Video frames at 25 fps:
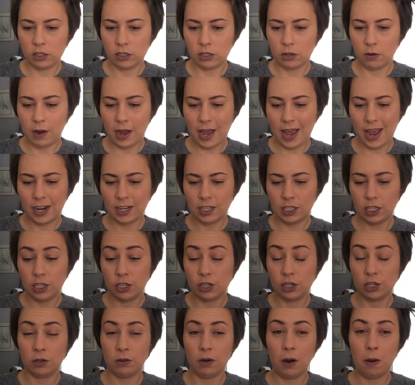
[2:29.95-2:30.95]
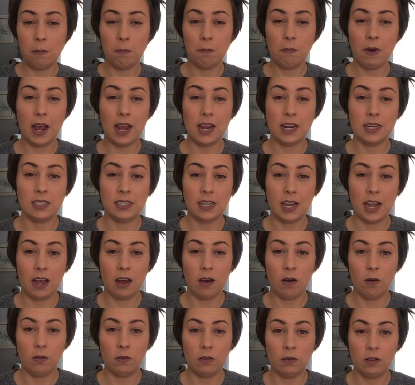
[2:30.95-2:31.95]
so I actually trimmed mine
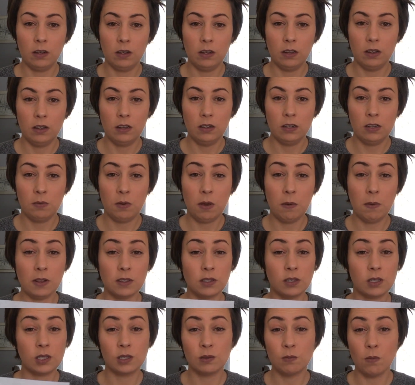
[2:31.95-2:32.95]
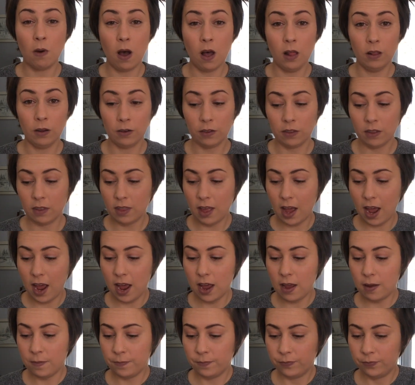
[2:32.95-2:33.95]
down to be a bit smaller than
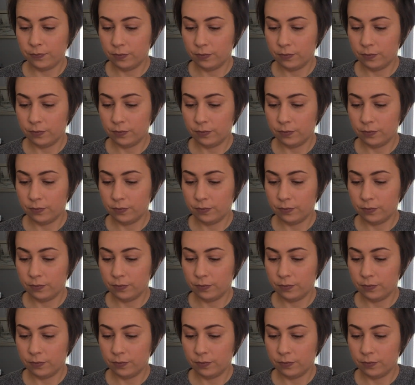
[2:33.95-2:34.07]
that.